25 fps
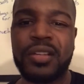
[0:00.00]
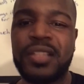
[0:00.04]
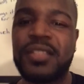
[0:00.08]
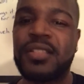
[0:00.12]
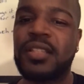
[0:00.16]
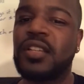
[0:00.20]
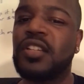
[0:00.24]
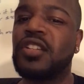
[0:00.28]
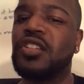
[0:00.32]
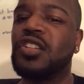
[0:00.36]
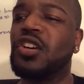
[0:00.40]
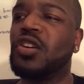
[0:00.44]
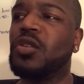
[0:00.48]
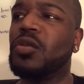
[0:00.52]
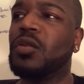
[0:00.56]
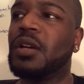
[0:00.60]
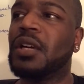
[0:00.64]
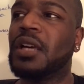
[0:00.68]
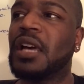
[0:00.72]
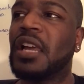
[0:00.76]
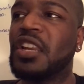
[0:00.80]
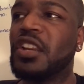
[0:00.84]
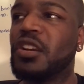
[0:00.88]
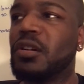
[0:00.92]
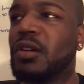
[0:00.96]
He said, you know
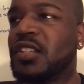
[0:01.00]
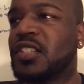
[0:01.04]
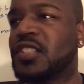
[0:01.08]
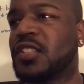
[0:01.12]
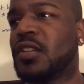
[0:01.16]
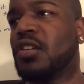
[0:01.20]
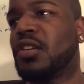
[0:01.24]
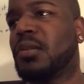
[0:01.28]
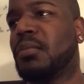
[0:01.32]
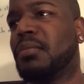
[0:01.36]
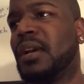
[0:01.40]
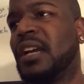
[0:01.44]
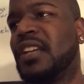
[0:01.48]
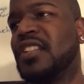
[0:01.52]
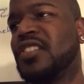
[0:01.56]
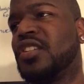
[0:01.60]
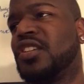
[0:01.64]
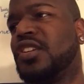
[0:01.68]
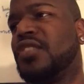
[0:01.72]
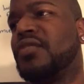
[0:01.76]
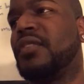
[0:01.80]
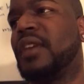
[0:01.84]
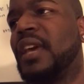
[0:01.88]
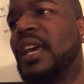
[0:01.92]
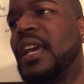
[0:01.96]
what? I know I sold it back
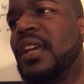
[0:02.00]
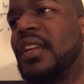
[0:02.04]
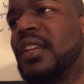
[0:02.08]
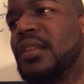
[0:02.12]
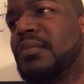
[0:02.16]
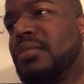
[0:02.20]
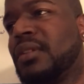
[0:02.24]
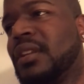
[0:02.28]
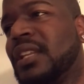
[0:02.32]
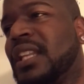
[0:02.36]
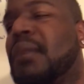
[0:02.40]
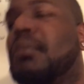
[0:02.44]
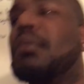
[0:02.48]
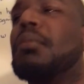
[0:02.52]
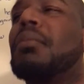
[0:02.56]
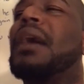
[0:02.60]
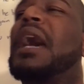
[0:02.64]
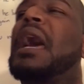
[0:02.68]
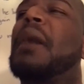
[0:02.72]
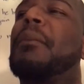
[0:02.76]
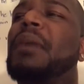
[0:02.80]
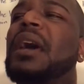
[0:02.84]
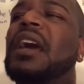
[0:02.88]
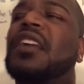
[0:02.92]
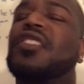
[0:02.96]
to you for 80, but let me
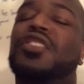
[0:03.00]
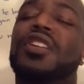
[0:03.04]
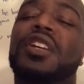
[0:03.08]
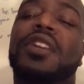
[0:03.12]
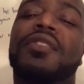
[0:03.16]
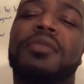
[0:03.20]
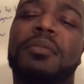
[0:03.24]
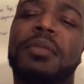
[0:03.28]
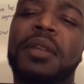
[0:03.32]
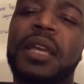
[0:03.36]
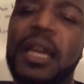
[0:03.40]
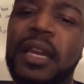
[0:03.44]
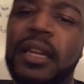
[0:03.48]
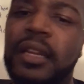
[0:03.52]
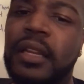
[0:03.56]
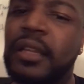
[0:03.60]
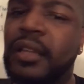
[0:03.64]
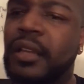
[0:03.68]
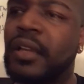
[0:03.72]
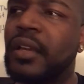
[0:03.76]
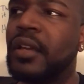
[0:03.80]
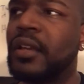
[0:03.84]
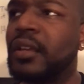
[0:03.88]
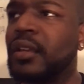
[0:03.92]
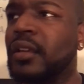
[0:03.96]
buy it back to you for
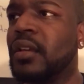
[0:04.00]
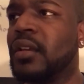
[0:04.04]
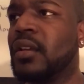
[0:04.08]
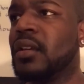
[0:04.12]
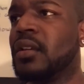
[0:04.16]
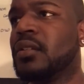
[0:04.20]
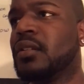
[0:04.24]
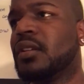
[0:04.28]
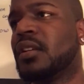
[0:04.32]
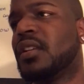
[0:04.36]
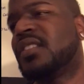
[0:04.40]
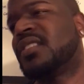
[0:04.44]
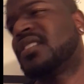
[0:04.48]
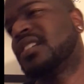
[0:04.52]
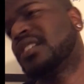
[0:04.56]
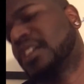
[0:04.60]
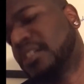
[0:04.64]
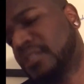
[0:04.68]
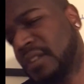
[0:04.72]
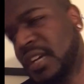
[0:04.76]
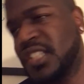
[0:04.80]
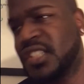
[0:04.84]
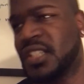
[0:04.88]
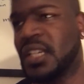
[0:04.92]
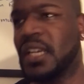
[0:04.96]
90. He said,
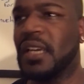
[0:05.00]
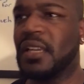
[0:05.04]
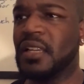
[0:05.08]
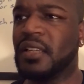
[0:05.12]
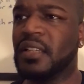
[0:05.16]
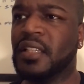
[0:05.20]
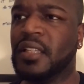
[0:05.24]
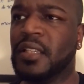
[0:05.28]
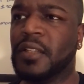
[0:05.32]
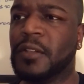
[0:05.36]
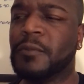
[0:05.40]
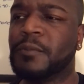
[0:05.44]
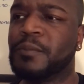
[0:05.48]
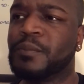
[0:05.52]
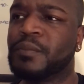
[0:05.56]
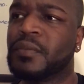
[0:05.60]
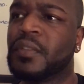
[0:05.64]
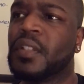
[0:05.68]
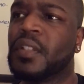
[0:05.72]
all right, you got a deal.